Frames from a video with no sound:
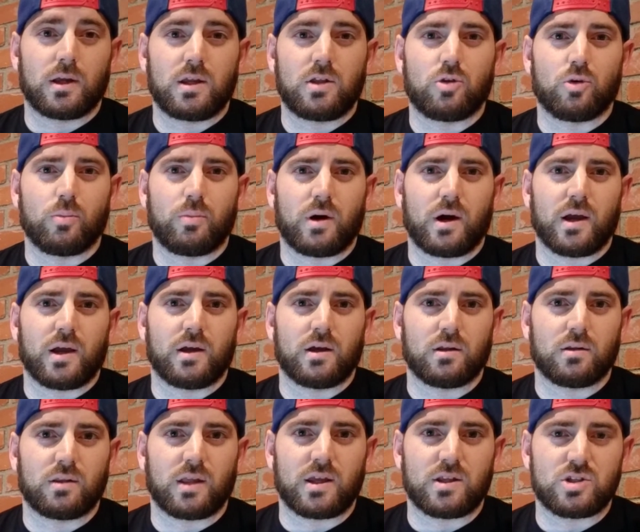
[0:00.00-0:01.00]
either by
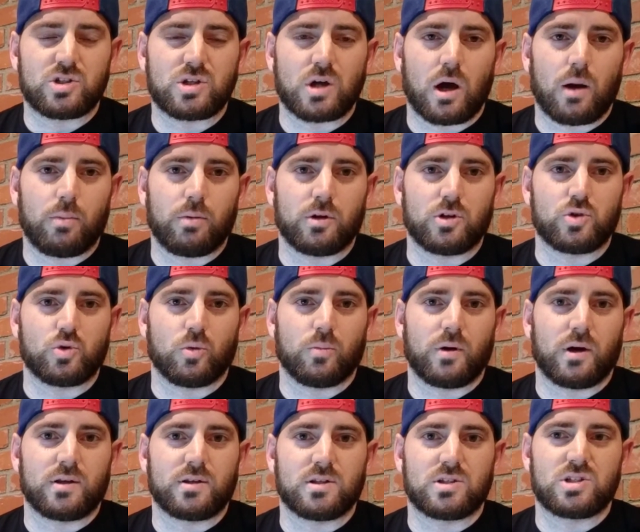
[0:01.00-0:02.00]
a late stoppage or
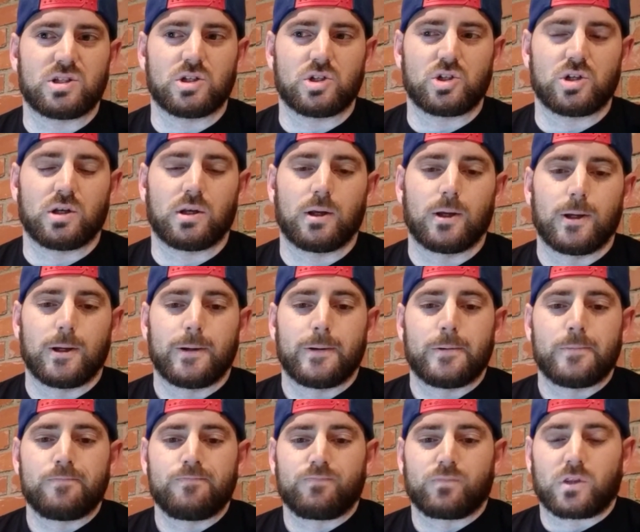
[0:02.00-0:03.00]
by decision.
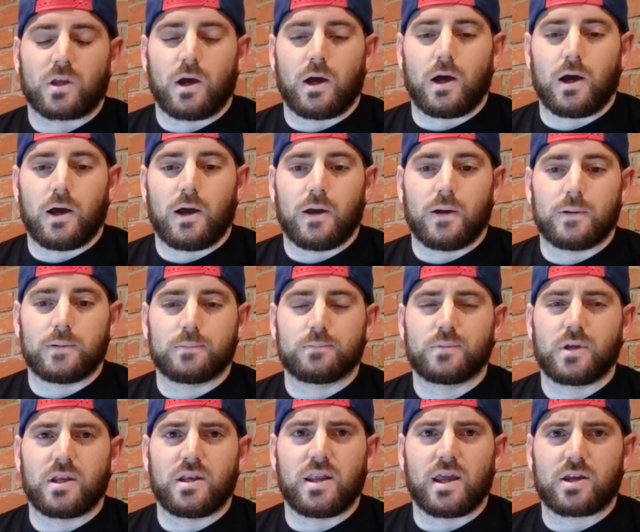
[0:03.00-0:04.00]

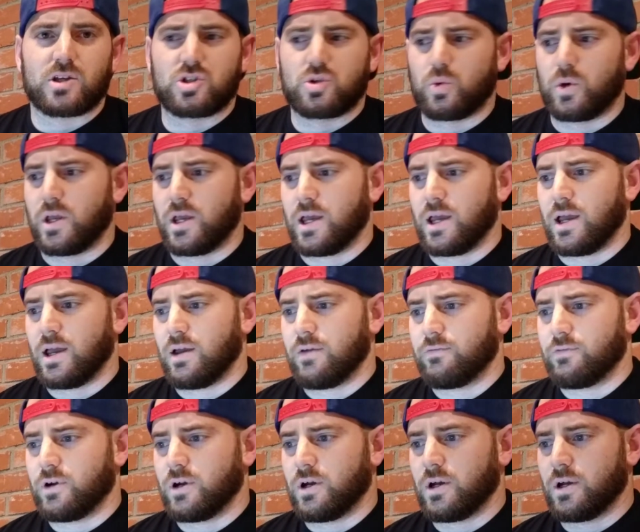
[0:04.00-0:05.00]
Next we
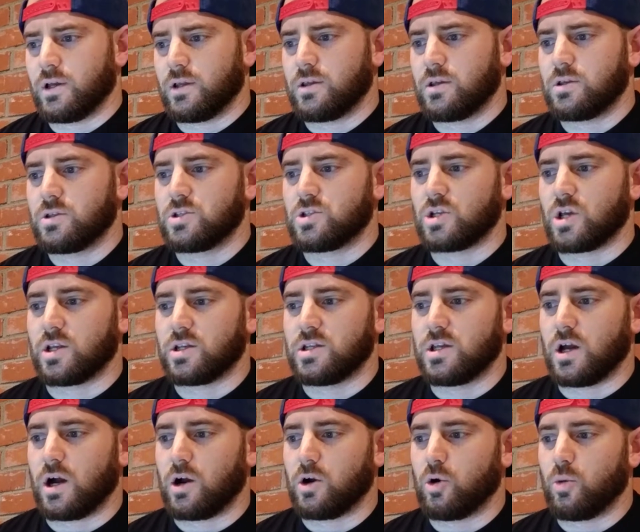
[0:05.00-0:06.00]
have
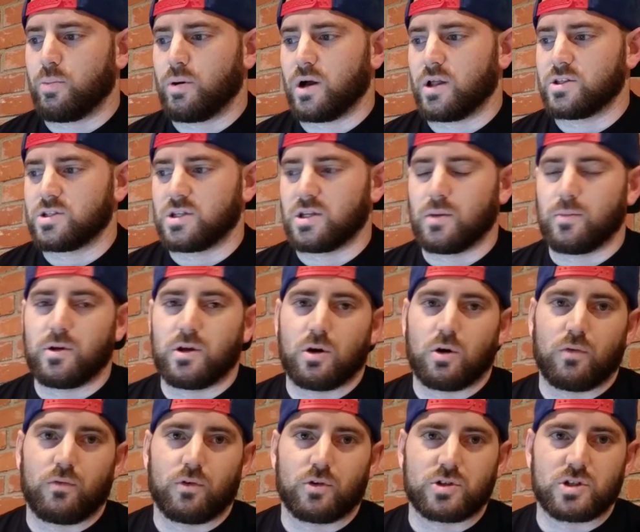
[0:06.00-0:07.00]
Santiago
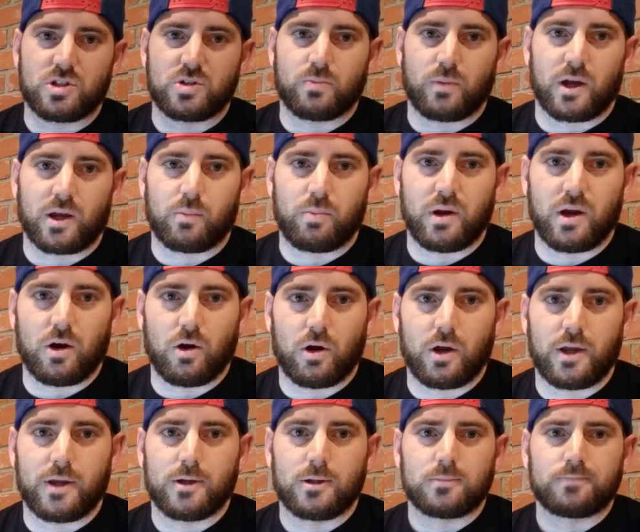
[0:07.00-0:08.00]
Ponzinibbio versus Mike
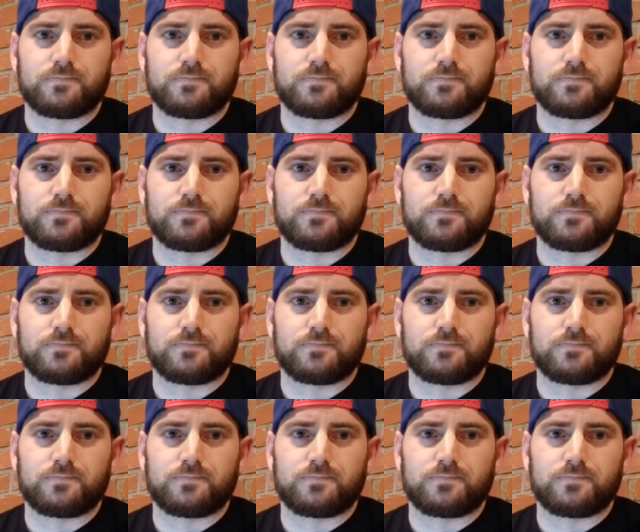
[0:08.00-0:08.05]
Perry.